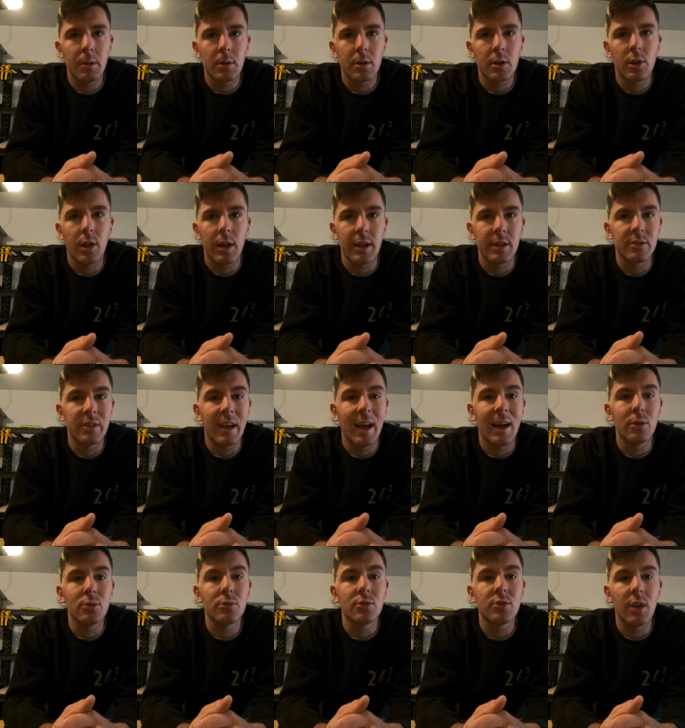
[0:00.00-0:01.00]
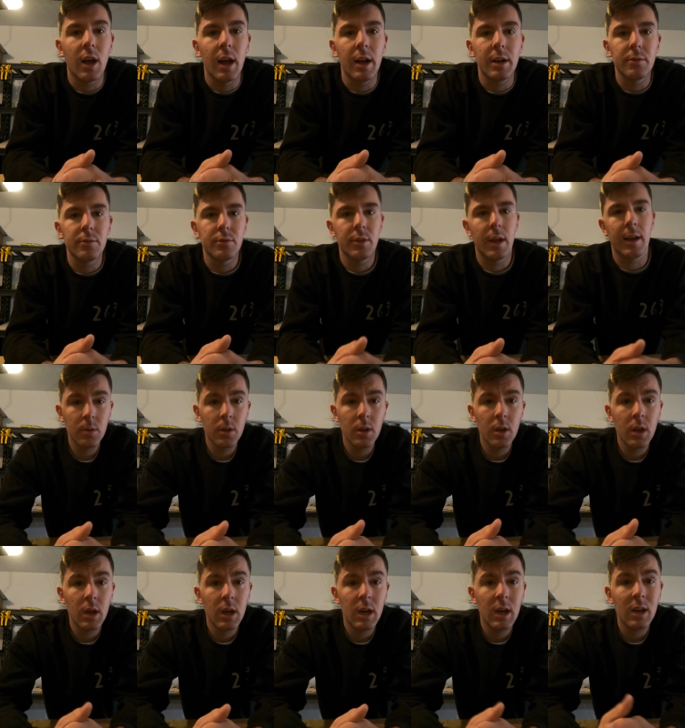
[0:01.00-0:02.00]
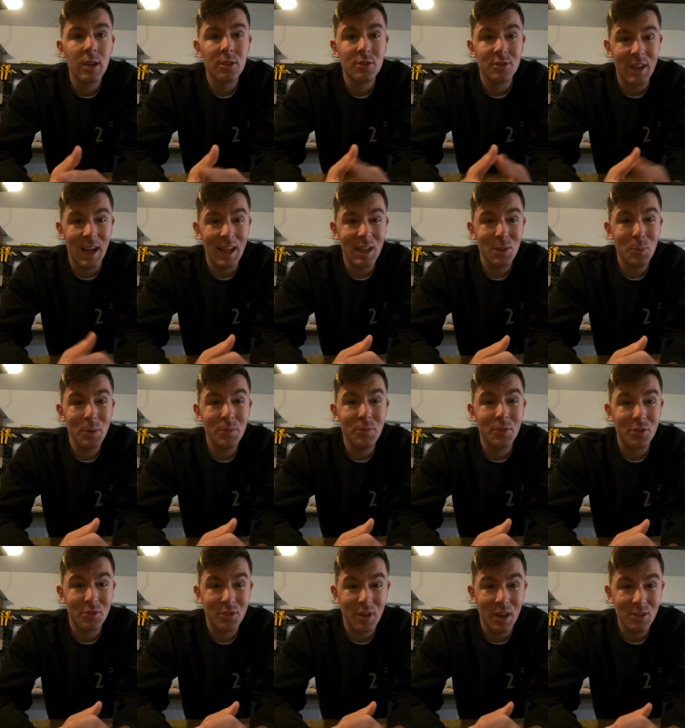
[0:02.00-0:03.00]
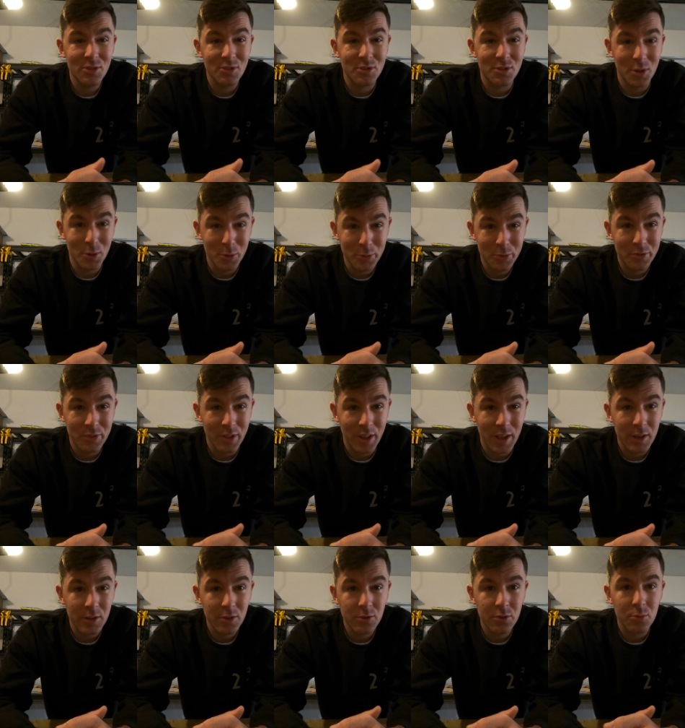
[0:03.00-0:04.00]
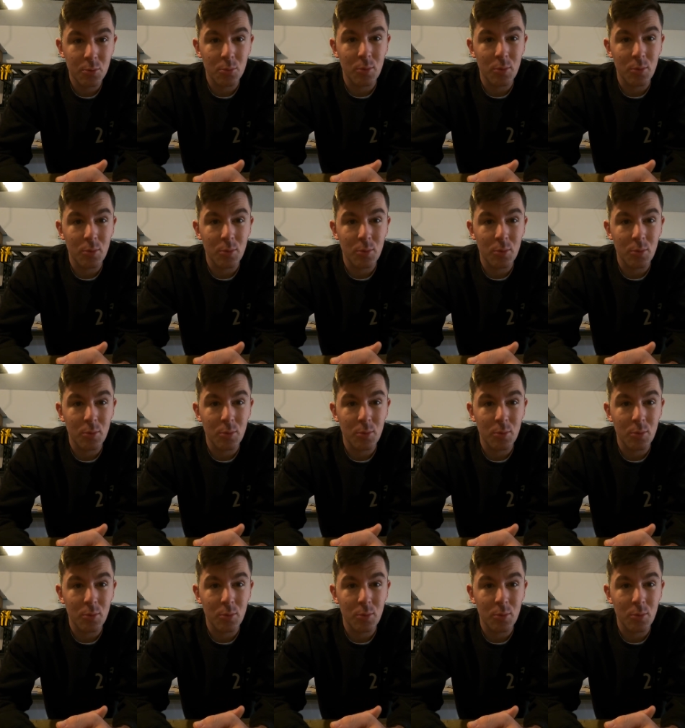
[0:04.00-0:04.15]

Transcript: clients outside of that. So now that we've discussed those things,